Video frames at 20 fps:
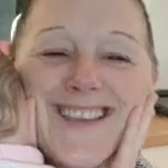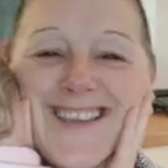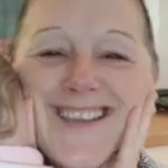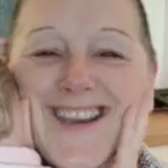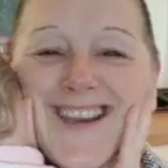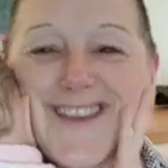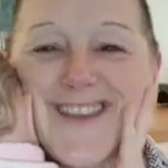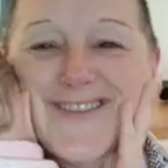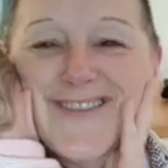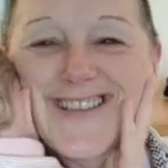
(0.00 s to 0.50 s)

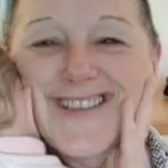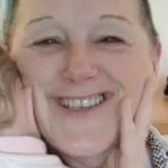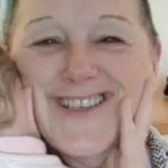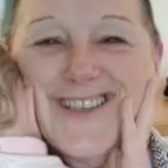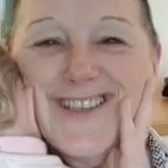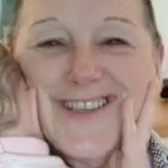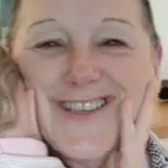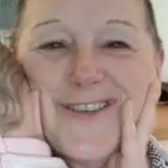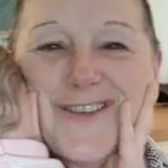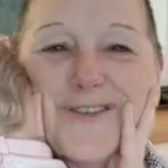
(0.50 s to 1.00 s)
You know, it's
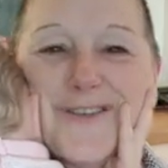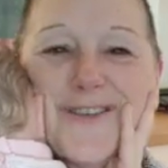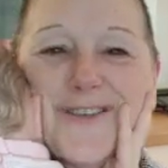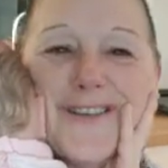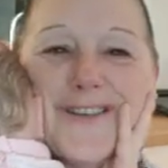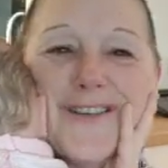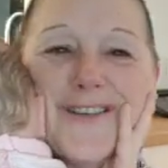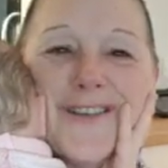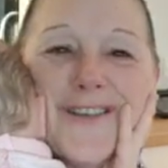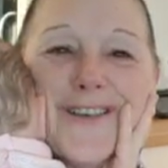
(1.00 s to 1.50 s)
just an
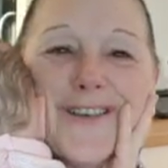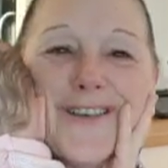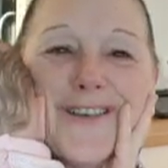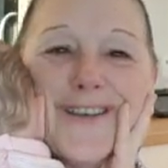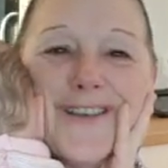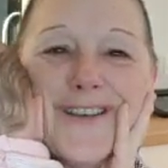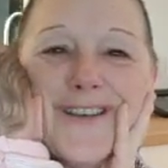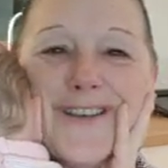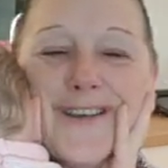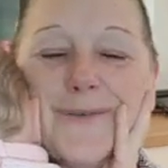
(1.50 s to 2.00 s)

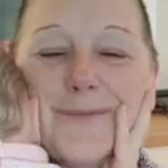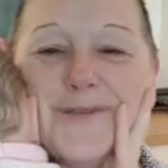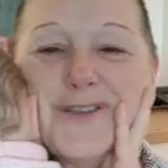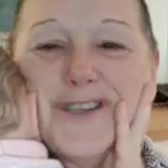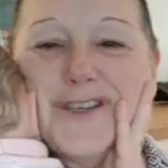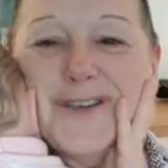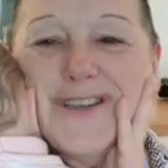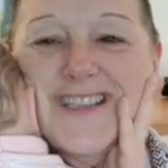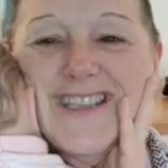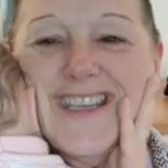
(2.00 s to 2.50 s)

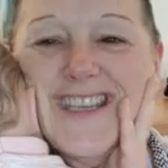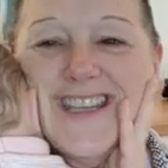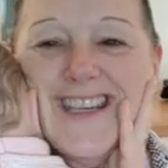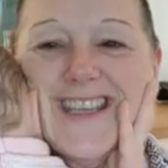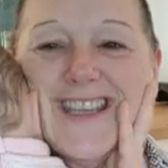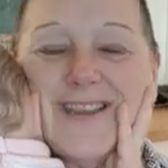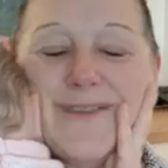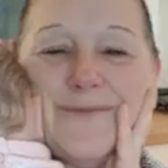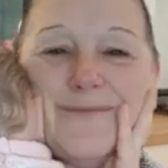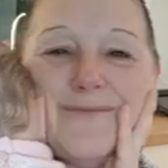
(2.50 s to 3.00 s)
opportunity
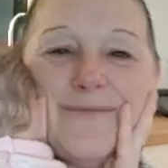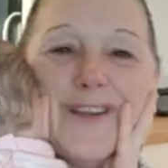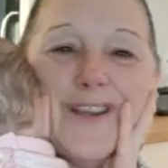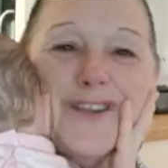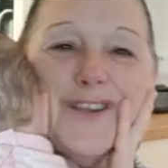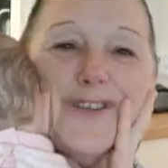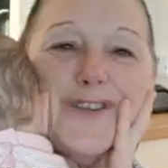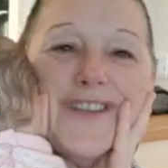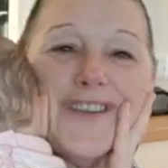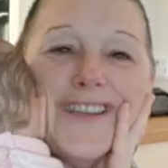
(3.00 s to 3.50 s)
that
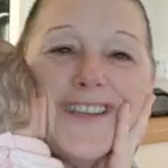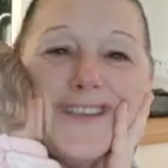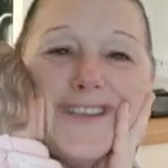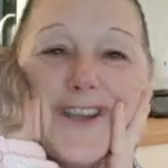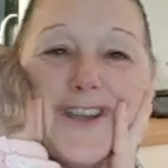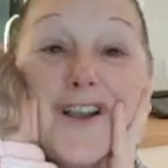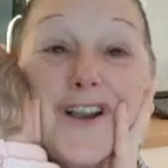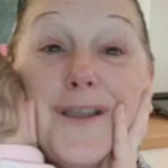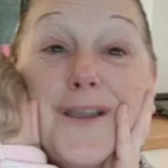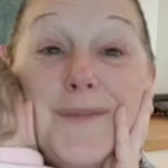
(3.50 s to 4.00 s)
I took at the
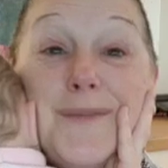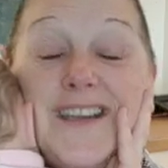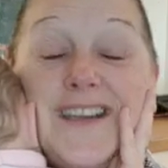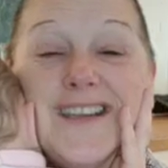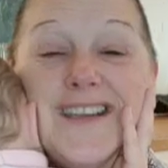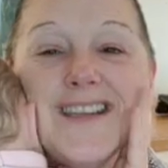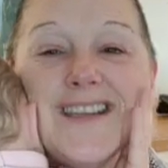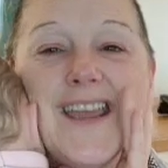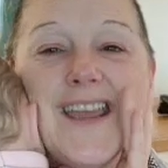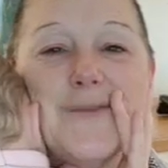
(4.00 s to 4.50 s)
time.
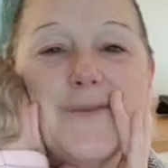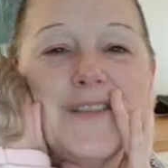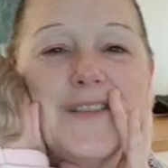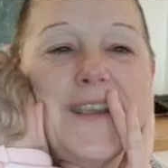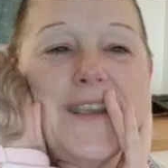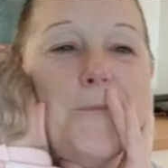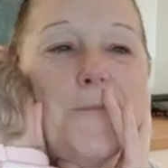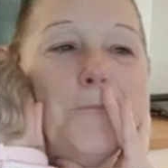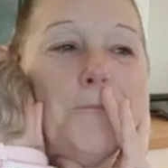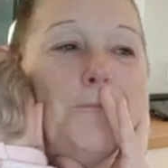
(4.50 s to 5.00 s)
And that was
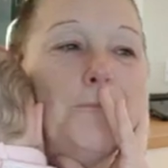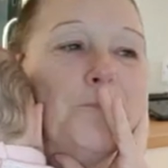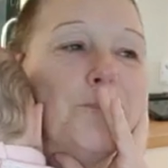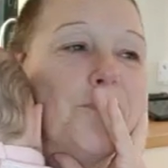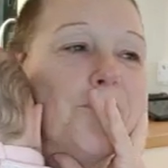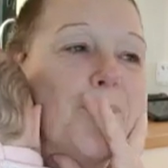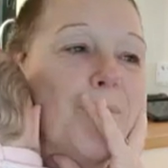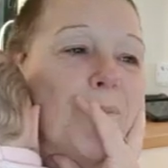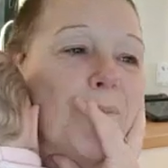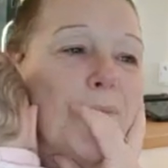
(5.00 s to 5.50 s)
it.
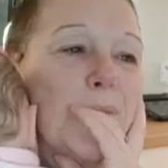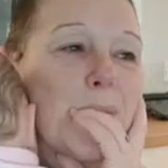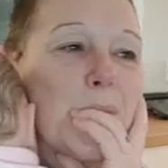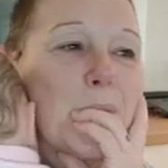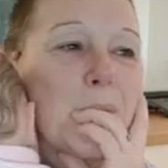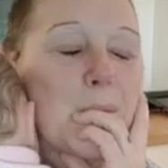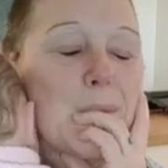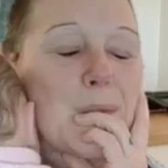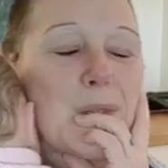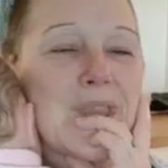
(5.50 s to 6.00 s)

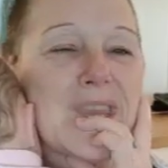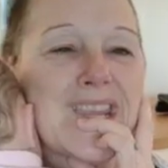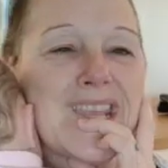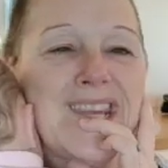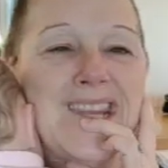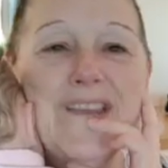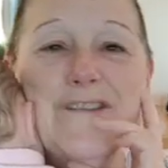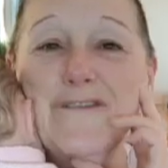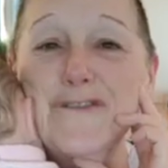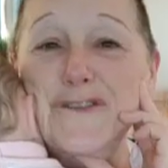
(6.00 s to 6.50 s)

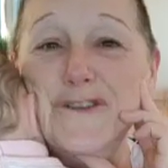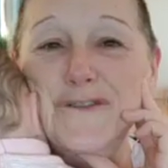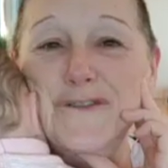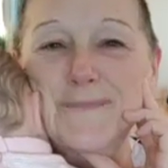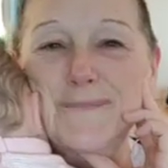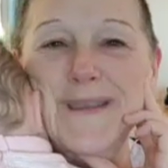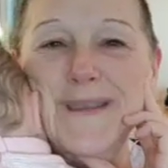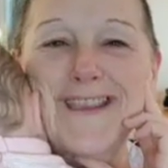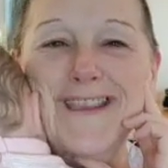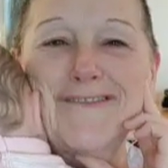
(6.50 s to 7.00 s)
Never
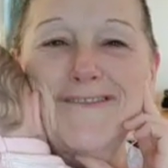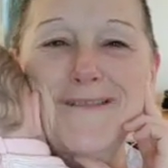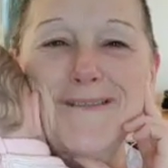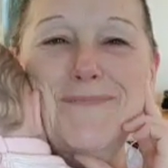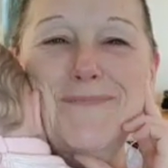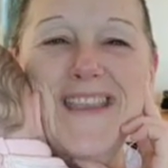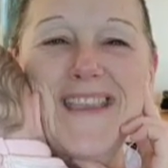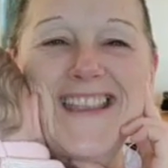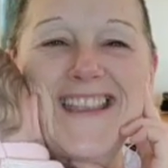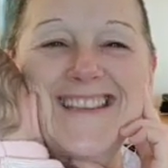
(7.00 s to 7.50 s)
to be
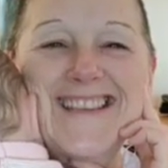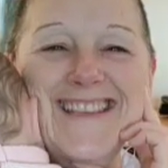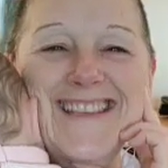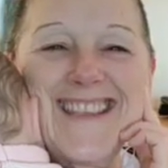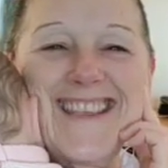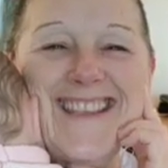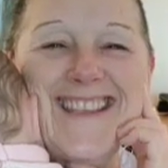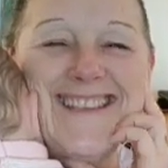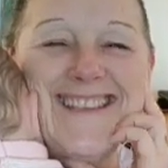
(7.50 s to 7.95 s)
repeated.